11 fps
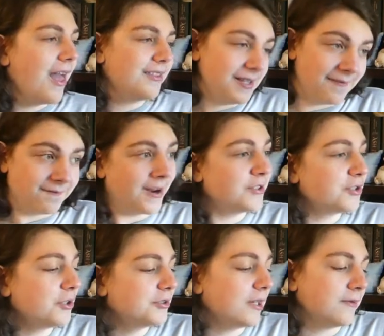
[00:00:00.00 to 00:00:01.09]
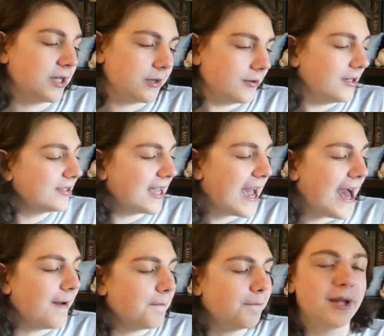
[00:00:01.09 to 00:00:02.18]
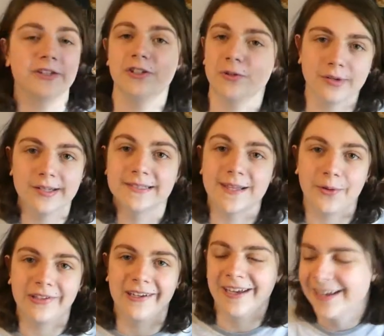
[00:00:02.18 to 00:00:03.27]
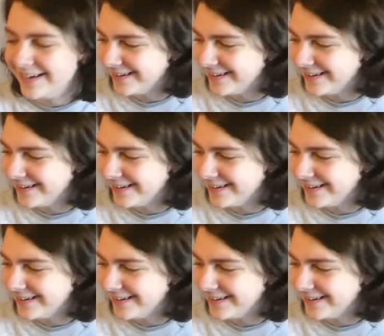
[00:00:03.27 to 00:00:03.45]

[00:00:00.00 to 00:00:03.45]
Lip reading: The Adventures of a Curious Cat by Curious Zelda.